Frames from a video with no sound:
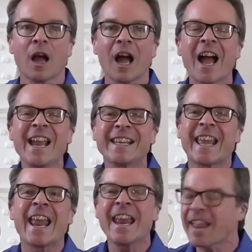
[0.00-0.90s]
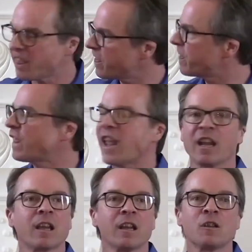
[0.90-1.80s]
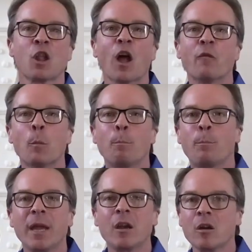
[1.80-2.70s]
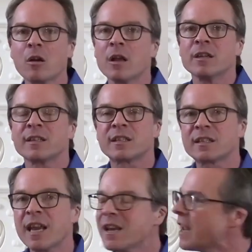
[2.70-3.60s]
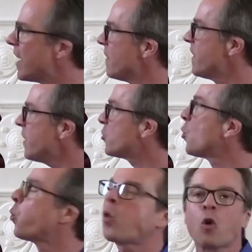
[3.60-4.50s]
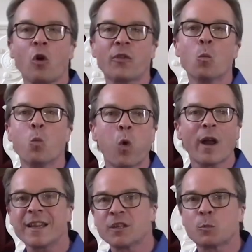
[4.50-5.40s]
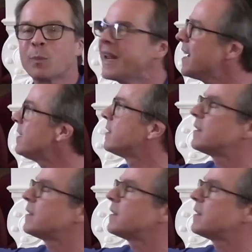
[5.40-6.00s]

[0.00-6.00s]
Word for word: I can't think of a bigger sin in this world than what is being